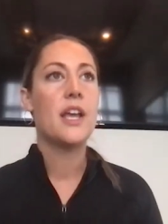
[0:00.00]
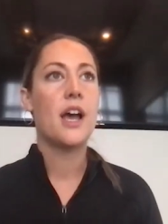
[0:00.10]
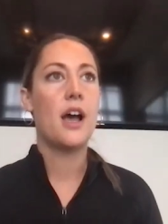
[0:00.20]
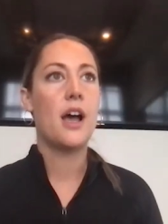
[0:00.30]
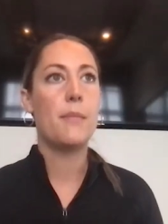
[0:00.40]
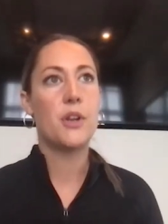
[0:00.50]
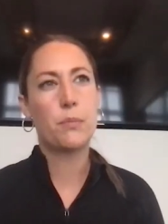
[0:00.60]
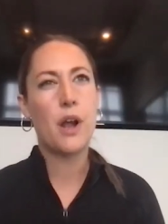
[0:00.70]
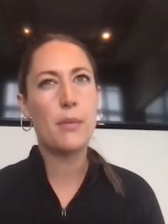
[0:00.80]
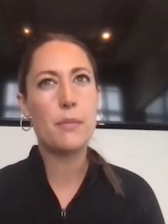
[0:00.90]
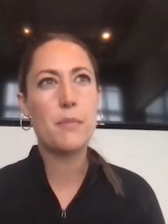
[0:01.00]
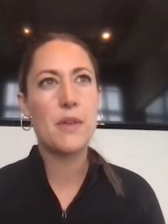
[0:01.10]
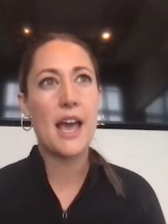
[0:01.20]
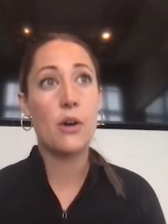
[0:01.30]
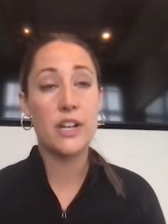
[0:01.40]
um, it'll probably
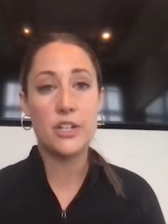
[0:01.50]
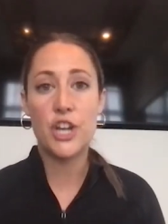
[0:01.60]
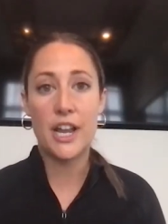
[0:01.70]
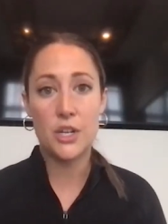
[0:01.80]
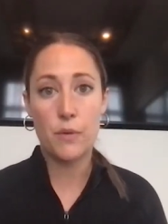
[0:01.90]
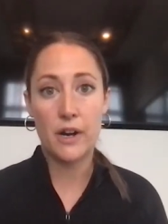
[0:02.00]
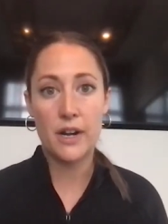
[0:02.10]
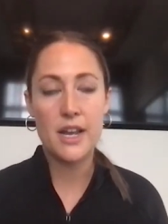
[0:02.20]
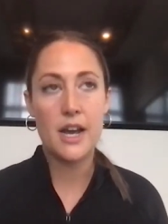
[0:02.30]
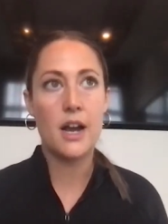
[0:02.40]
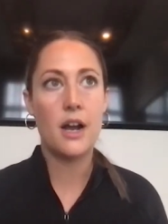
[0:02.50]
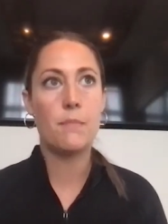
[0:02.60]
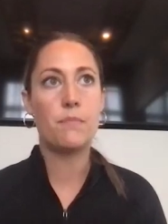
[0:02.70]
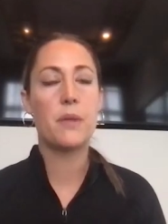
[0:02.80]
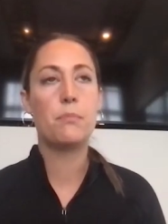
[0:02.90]
be out in January.
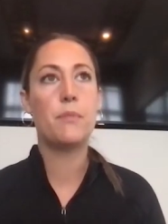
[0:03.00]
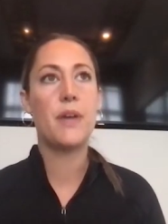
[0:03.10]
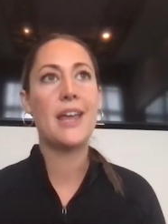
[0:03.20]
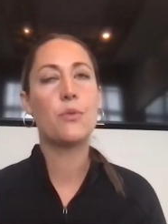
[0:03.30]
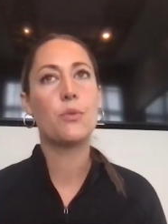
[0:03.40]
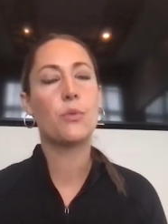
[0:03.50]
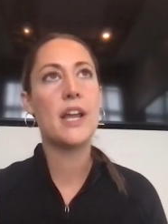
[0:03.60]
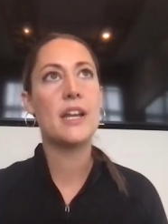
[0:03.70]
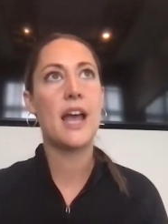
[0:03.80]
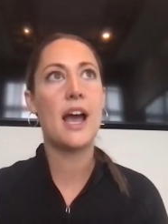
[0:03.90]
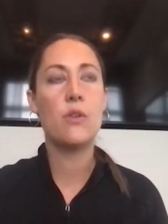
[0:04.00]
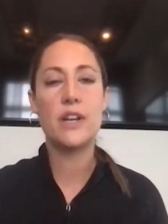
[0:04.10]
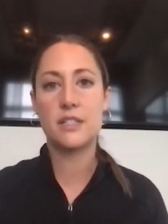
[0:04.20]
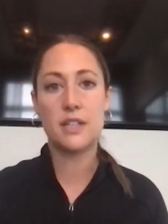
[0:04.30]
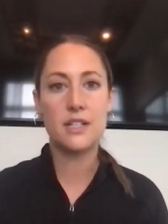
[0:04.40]
Um, and right now,
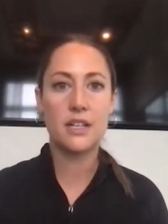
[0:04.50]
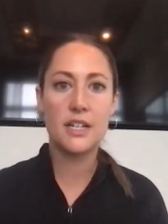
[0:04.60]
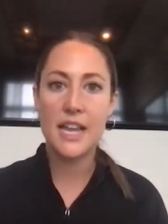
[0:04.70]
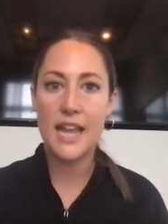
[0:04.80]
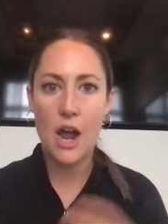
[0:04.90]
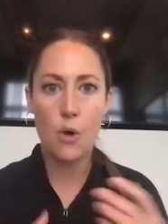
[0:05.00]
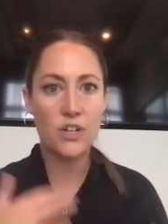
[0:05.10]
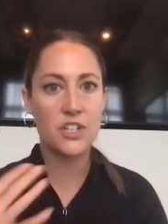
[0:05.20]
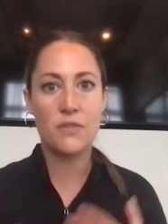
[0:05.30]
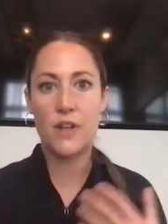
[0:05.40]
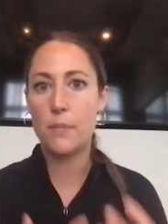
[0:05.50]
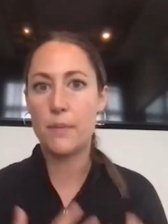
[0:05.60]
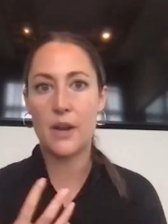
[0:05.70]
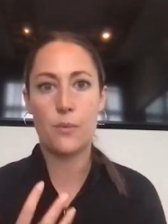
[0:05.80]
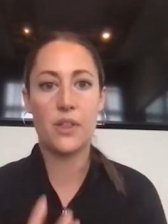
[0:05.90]
it's it's going to take hours to develop it.
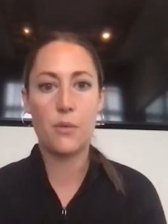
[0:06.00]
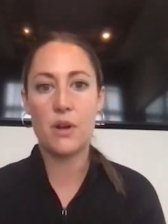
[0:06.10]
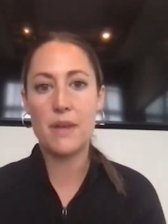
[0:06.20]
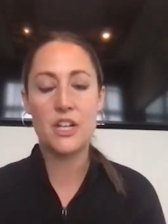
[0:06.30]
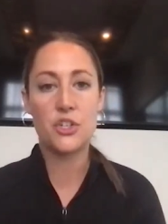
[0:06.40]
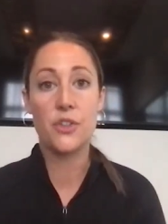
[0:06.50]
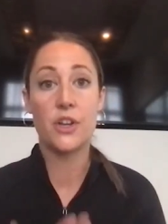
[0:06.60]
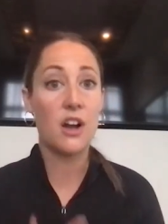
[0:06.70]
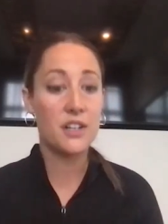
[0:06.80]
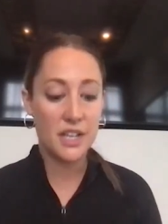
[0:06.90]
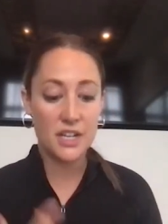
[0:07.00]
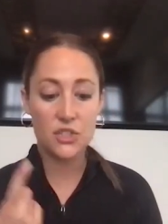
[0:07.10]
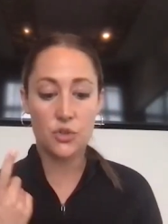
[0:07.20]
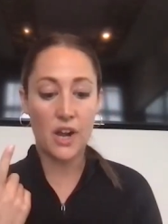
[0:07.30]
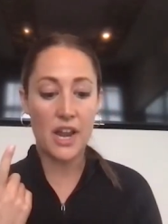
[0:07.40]
I really want to make sure the content is
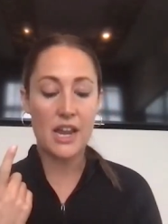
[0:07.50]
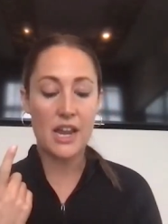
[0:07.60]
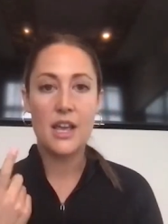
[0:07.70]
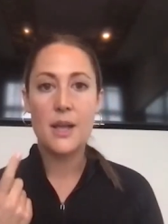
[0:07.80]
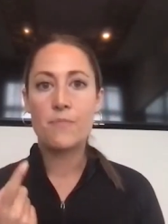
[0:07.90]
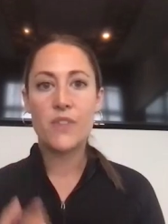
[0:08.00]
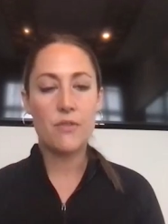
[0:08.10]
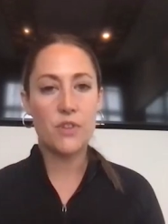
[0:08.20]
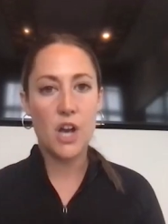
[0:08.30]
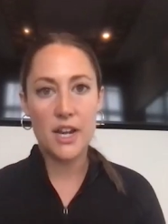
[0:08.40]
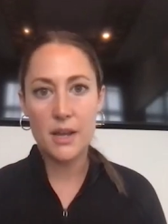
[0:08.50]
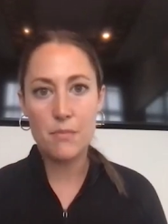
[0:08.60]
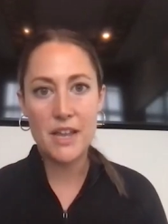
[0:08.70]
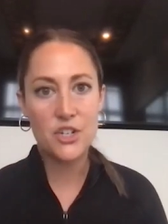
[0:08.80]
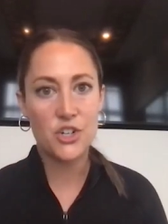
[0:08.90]
great I've got to
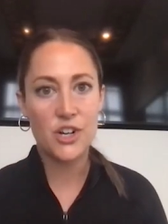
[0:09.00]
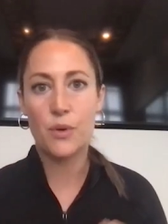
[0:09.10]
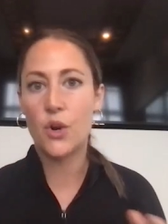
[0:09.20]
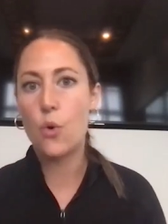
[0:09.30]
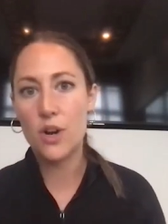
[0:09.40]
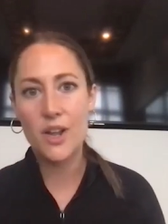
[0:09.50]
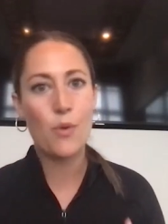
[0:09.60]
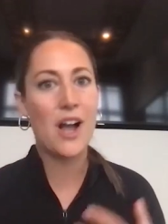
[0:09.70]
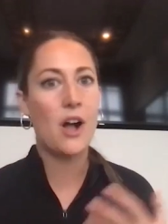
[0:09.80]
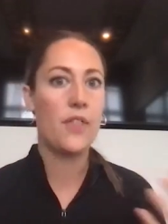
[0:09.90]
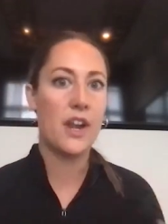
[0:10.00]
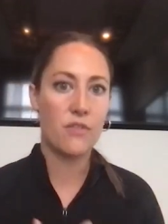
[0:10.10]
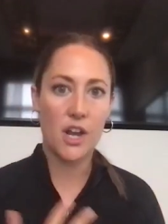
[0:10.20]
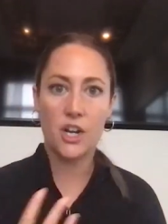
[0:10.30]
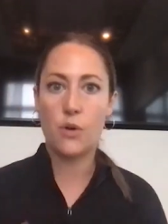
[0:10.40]
make sure I record it well, and then I've
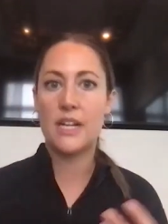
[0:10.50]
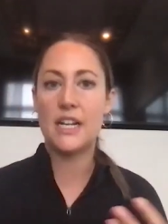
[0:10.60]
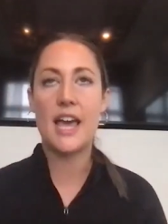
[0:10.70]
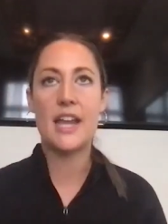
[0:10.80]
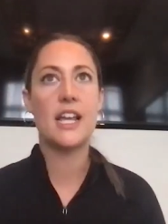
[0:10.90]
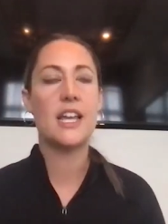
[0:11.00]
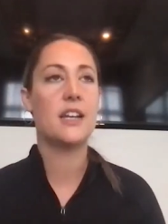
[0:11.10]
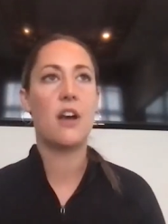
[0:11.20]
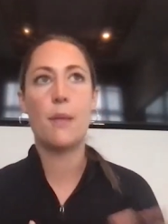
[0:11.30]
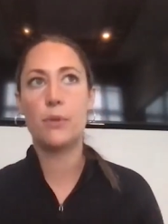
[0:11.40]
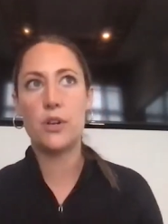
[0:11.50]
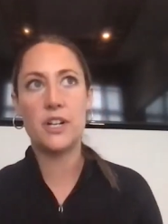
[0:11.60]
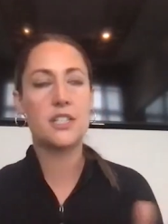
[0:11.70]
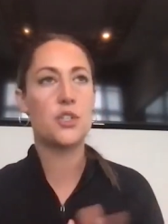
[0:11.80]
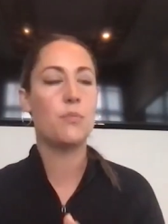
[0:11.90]
got to go in and edit, upload
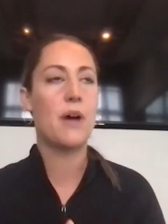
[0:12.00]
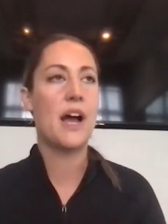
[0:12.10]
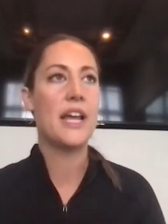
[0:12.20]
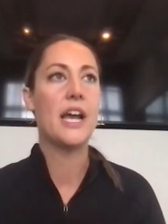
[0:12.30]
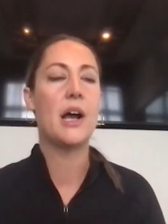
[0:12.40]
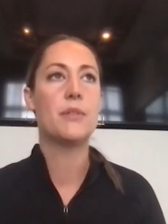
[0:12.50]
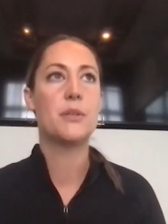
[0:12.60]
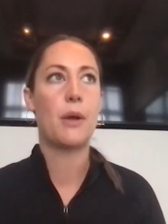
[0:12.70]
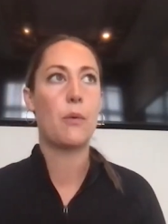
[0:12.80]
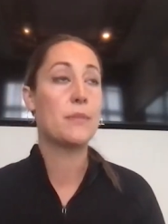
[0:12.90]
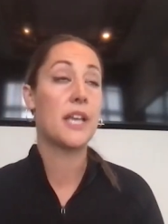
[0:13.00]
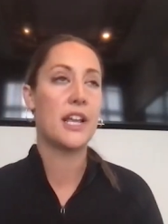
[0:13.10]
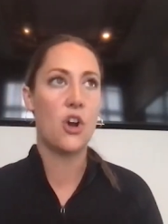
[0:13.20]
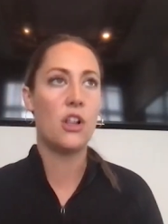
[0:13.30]
it to my um, to my website, and